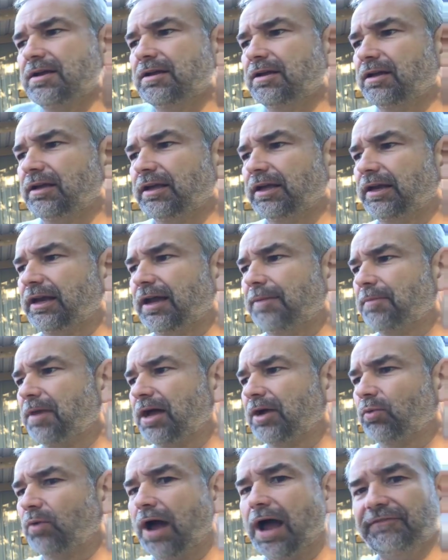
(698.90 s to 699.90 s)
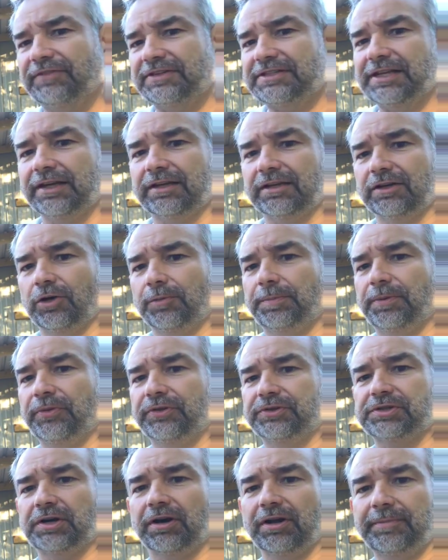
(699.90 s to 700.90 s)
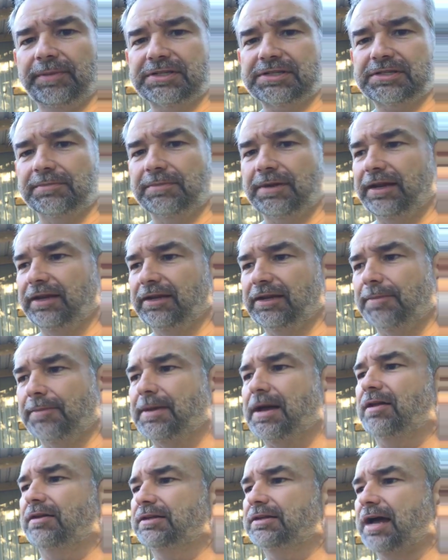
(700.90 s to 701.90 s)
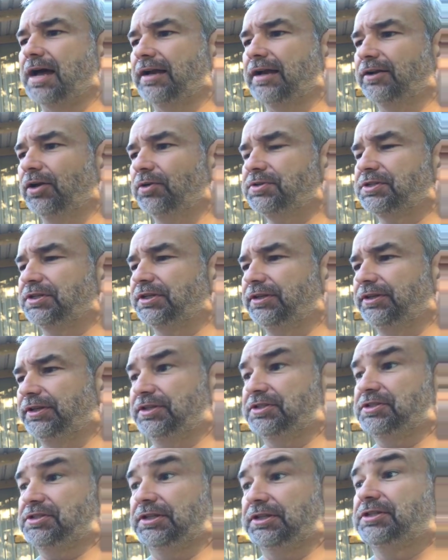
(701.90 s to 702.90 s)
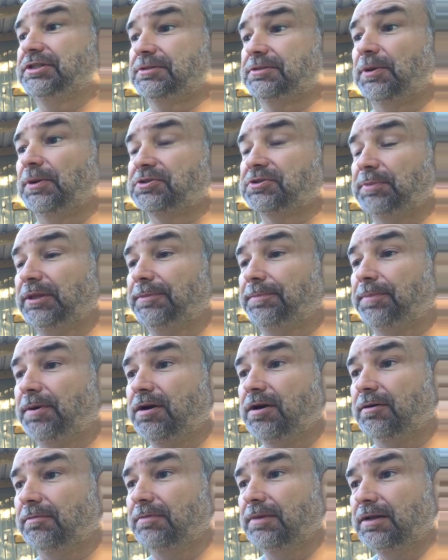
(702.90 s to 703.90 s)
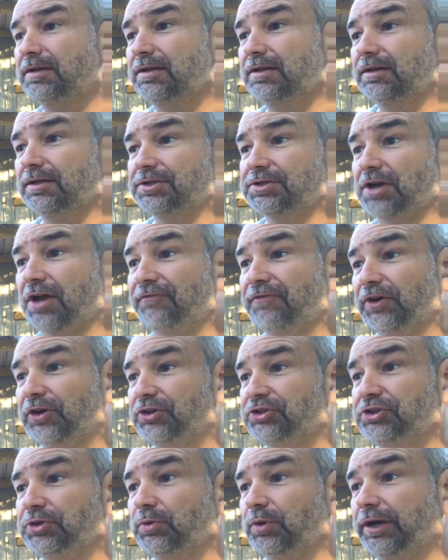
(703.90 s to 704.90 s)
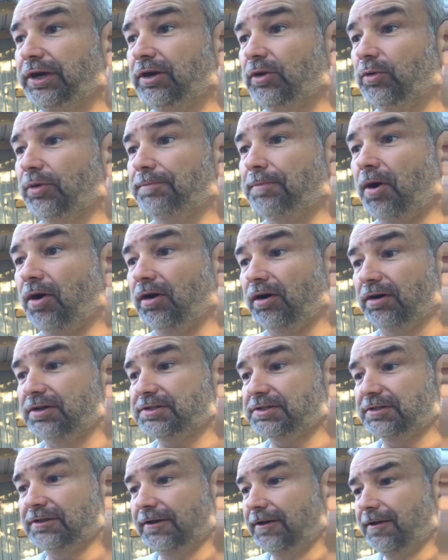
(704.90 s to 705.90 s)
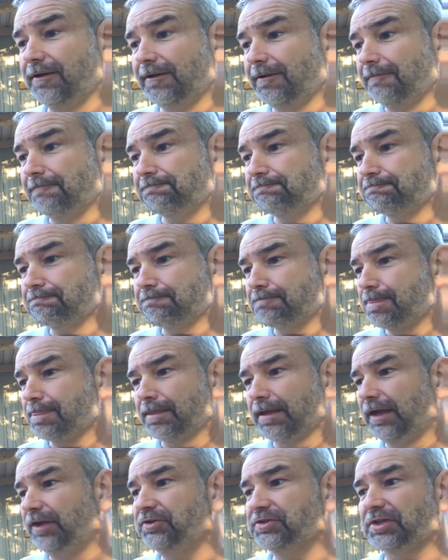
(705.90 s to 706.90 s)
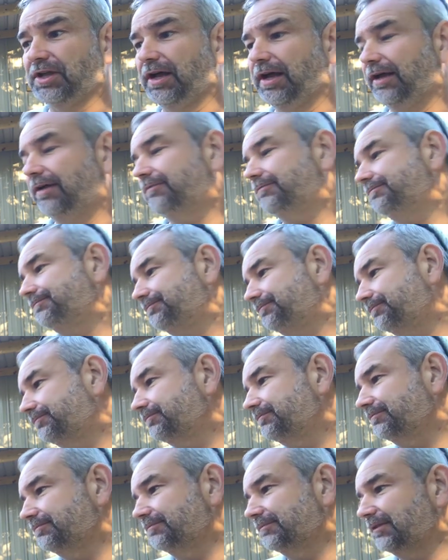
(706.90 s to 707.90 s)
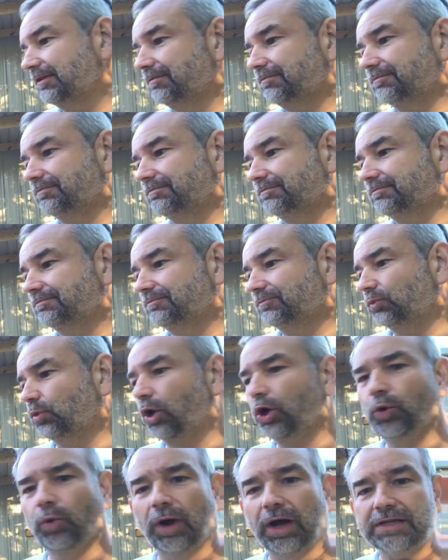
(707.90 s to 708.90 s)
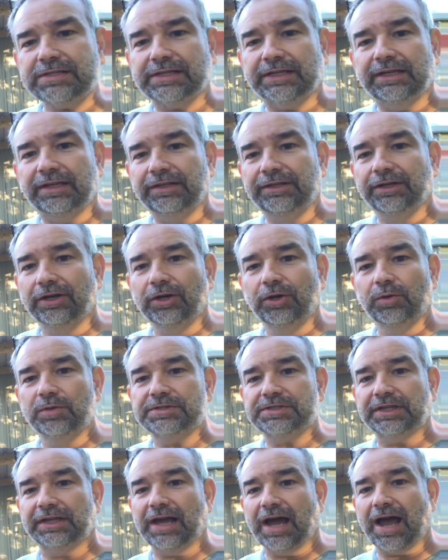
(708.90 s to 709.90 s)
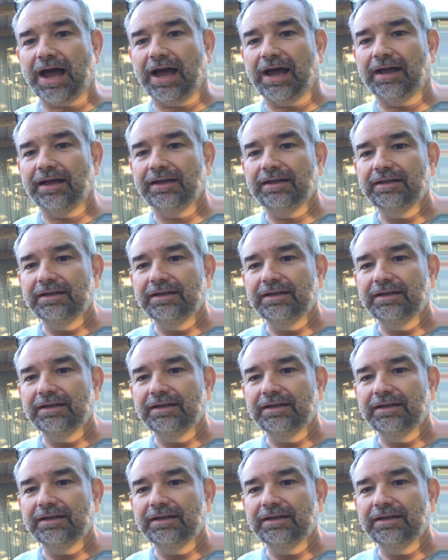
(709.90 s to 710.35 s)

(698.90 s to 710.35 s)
And I'm like, well, I have a ticket open. There's already been somebody come out and diagnose it, and it's supposed to be the pump. So I figured you were here with parts. He was like, well, who was it? You know, who was the guy?